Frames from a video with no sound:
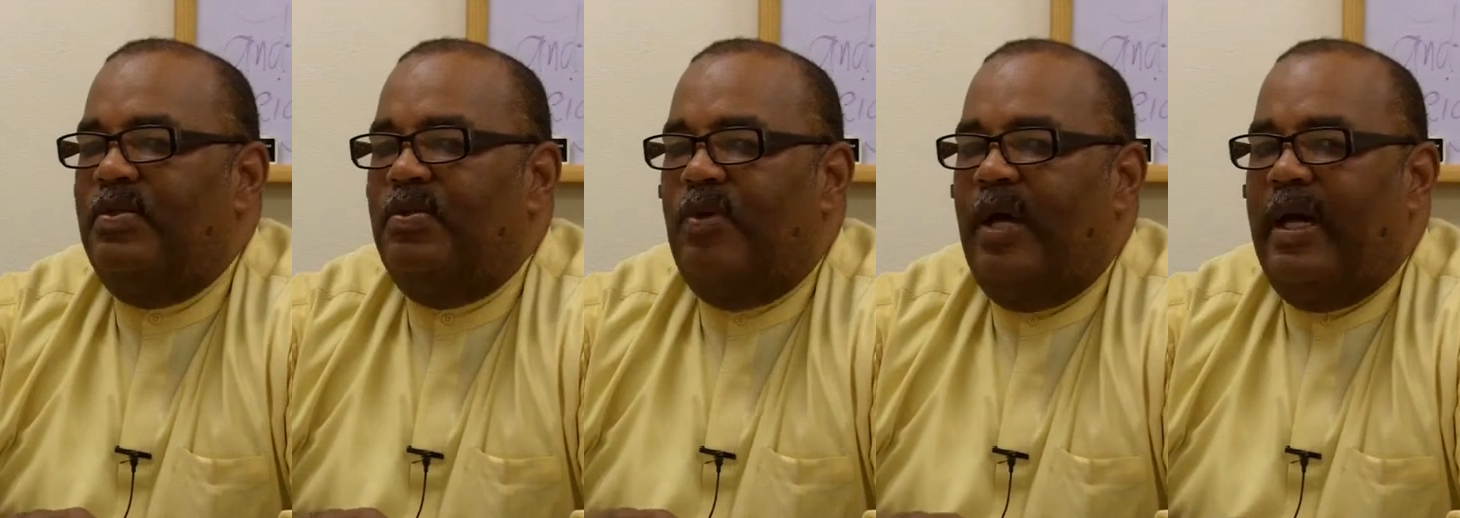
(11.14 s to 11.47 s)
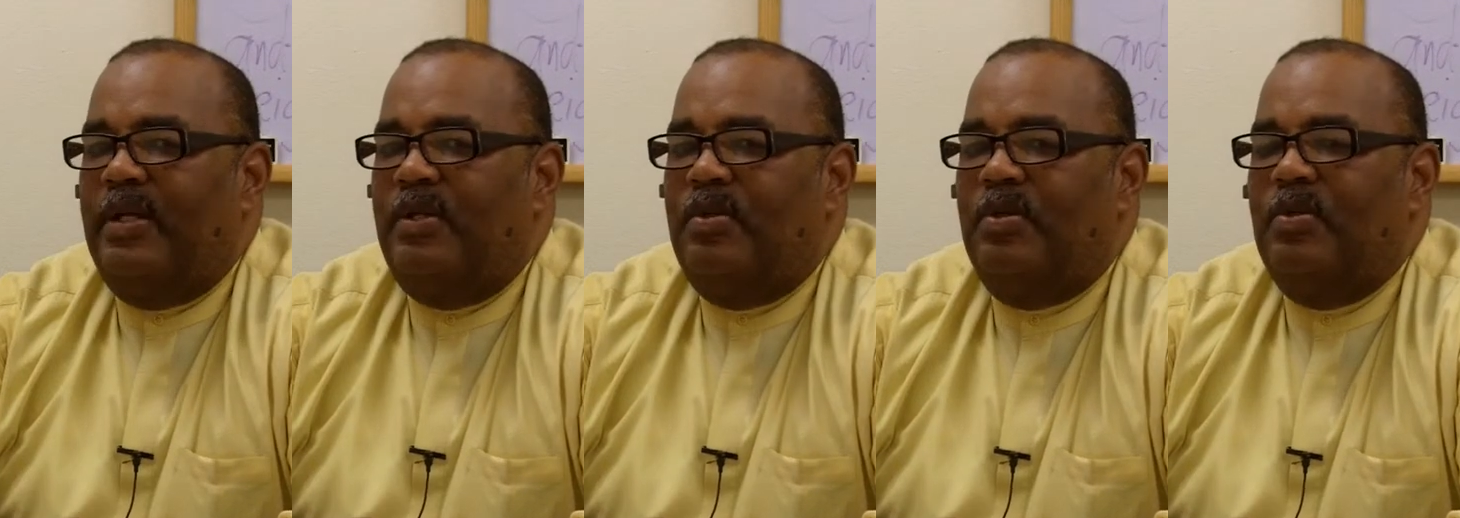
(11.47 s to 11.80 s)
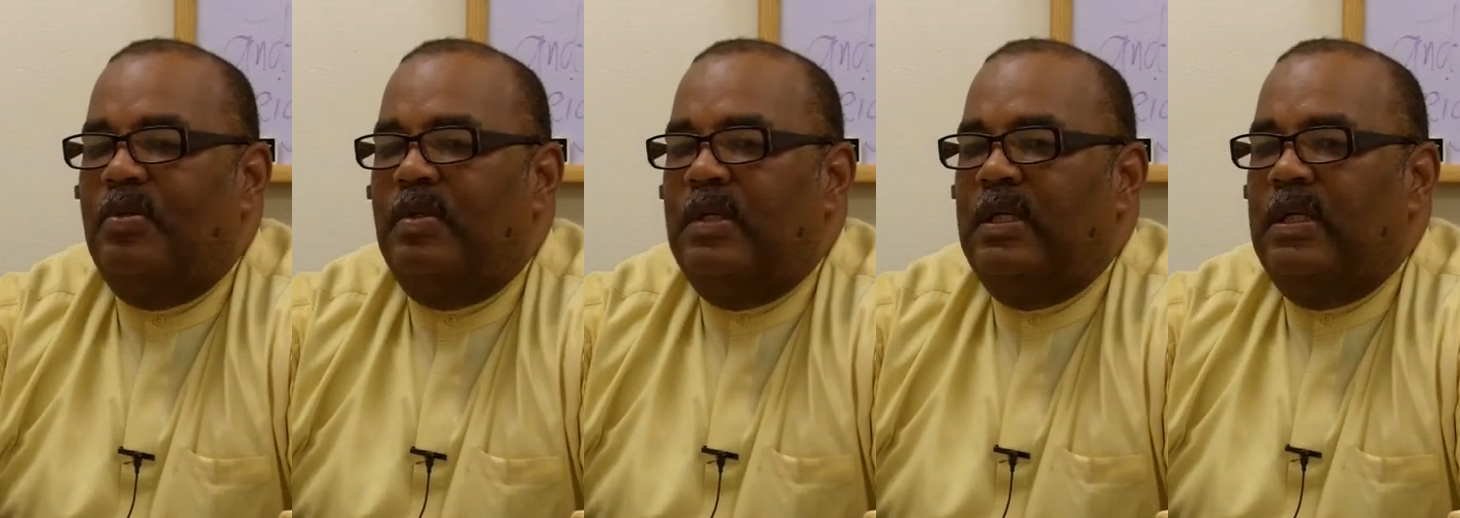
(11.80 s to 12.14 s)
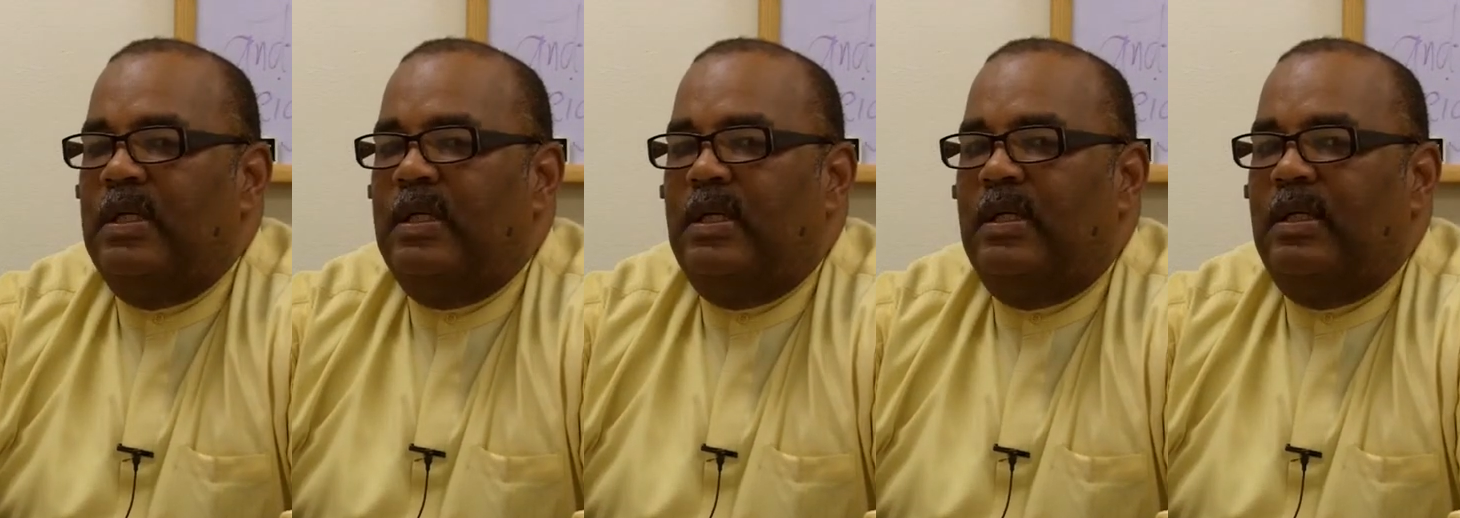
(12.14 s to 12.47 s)
you try to
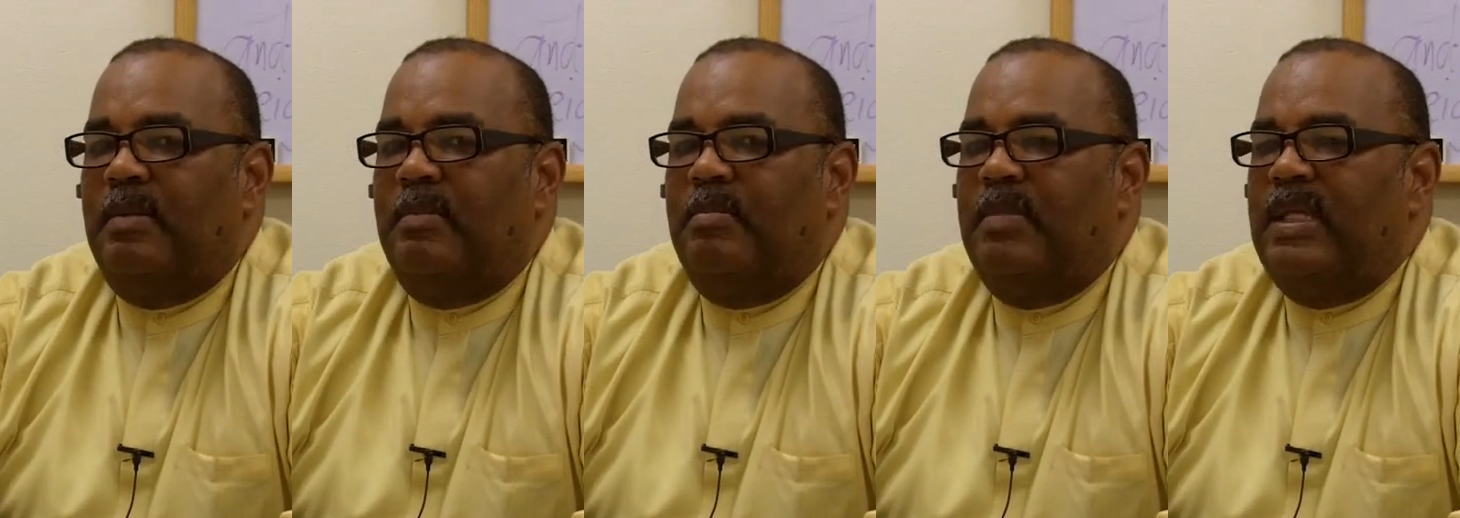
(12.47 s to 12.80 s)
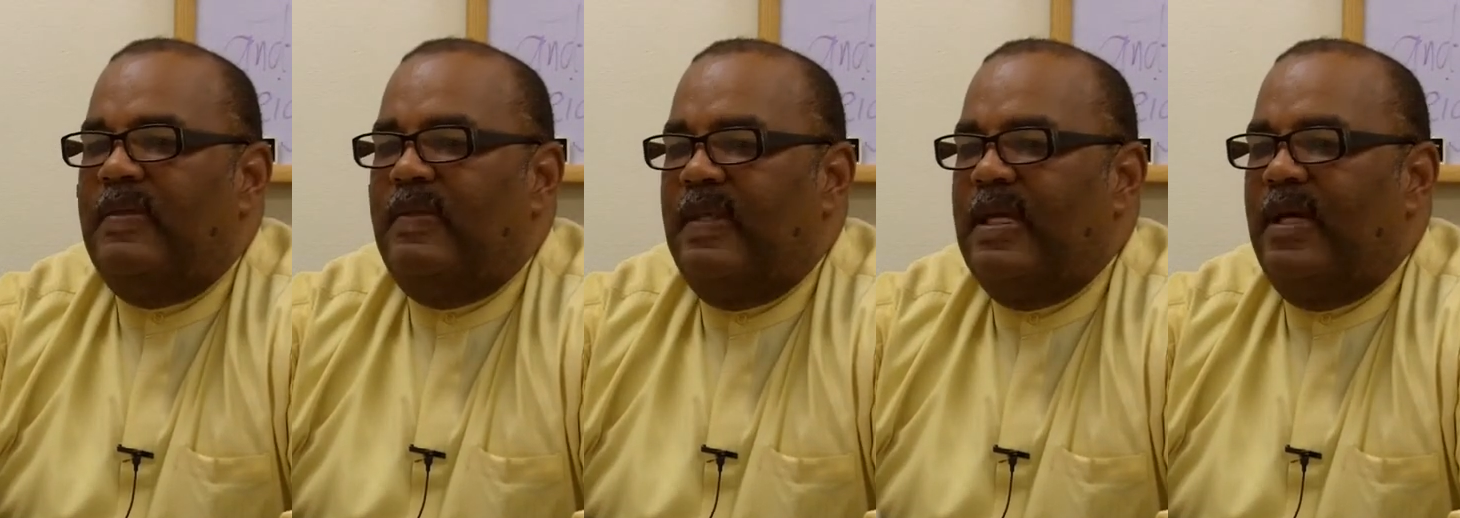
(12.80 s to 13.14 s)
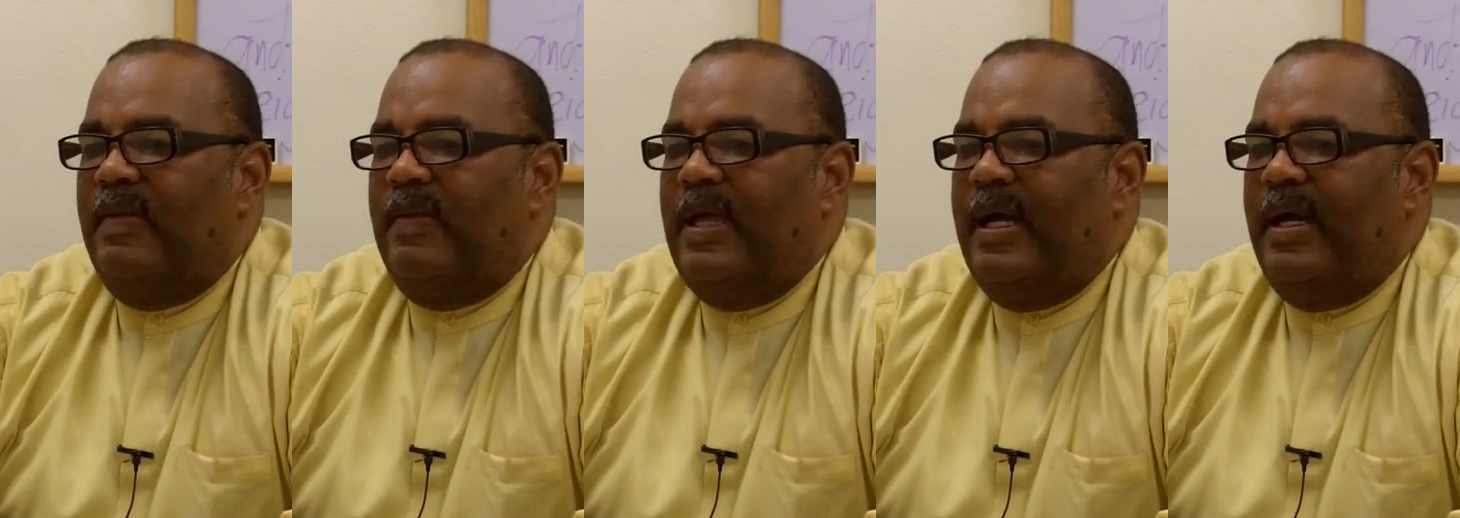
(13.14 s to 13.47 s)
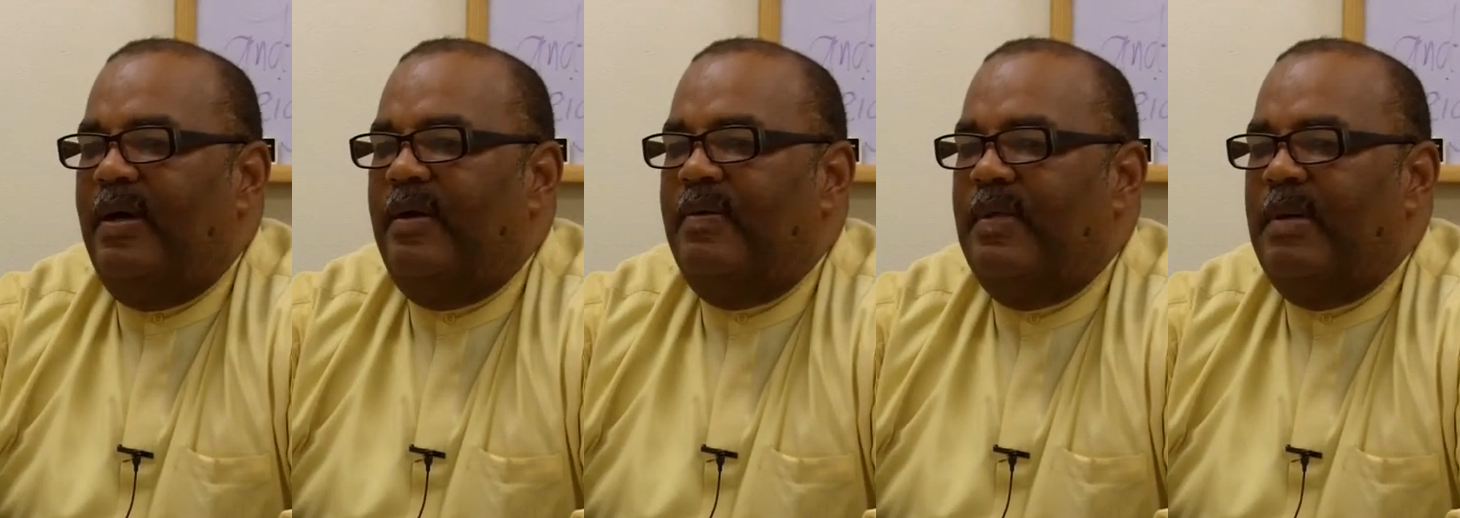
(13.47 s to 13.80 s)
uh, meet their, their,